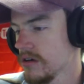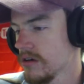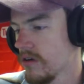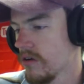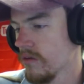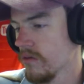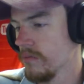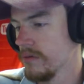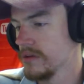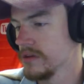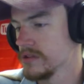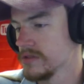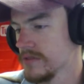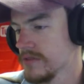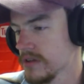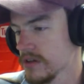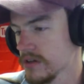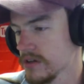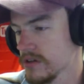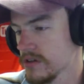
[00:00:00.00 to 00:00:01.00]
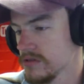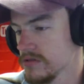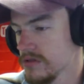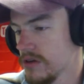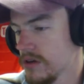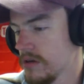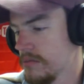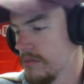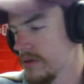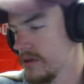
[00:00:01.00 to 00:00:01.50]
a whole bunch of like,
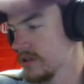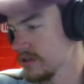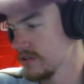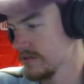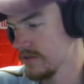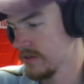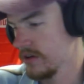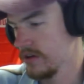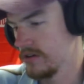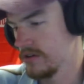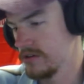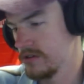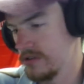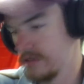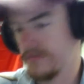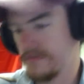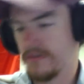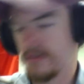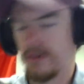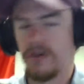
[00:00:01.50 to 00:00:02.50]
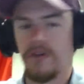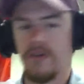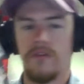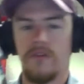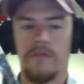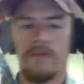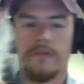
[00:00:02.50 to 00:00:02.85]
a bunch of other stuff, a whole